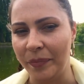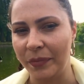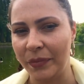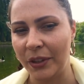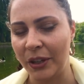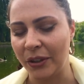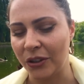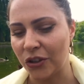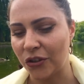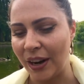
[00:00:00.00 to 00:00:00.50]

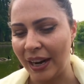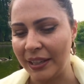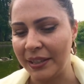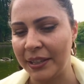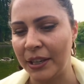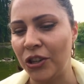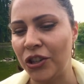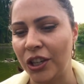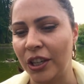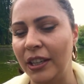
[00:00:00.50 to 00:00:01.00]
your
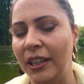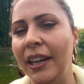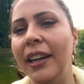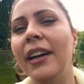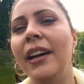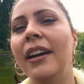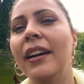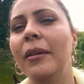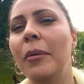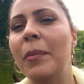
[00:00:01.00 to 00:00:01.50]
transition
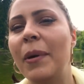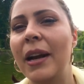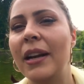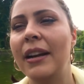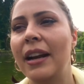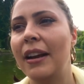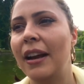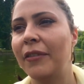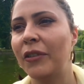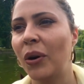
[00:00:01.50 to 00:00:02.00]
here.
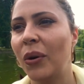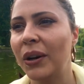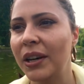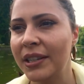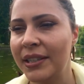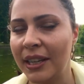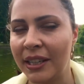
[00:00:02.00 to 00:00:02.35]
But of course